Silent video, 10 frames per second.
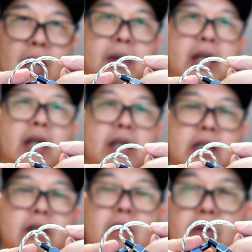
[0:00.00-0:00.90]
I mean,
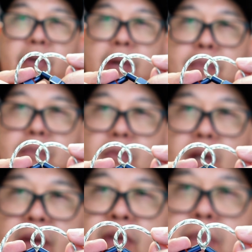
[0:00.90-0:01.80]
this has got a very
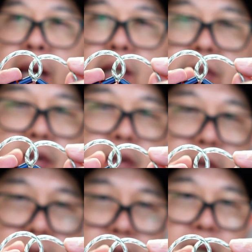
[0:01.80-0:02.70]
heavy bass,
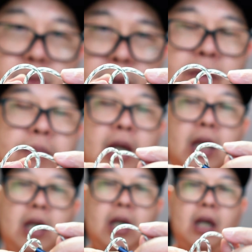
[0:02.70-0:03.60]
okay, as well.
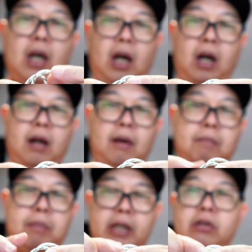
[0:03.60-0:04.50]

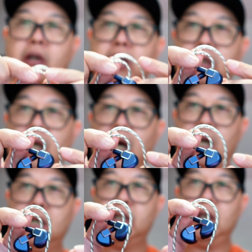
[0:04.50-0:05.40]
But it's not a
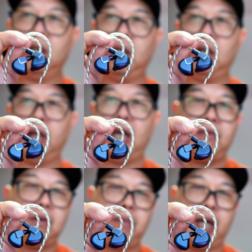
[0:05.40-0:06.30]
dark,
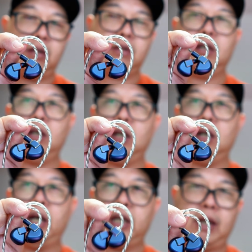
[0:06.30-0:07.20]
heavy based
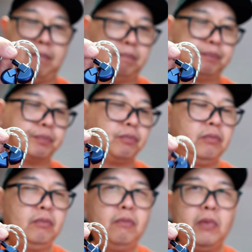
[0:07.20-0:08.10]
IEM.
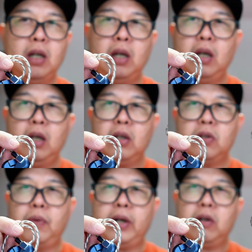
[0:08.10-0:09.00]

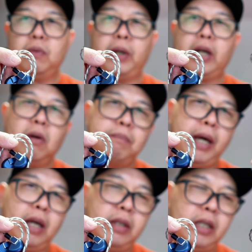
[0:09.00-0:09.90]
So when I
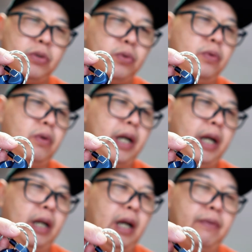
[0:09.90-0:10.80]
compare these two,
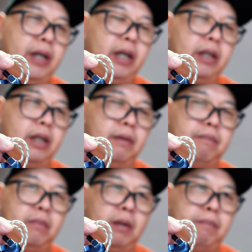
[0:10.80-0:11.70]
right, I find that
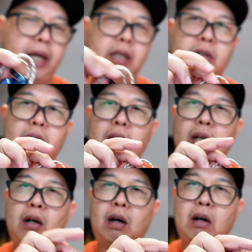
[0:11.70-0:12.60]
the bass
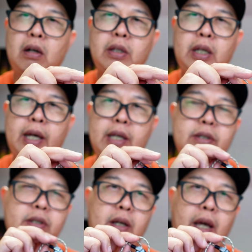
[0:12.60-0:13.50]
on the
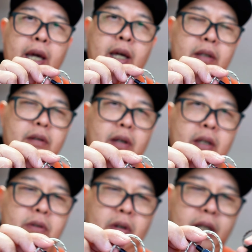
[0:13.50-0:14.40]
S8
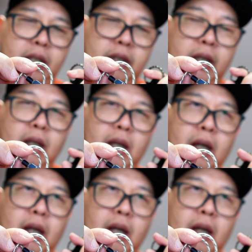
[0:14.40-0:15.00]
is not as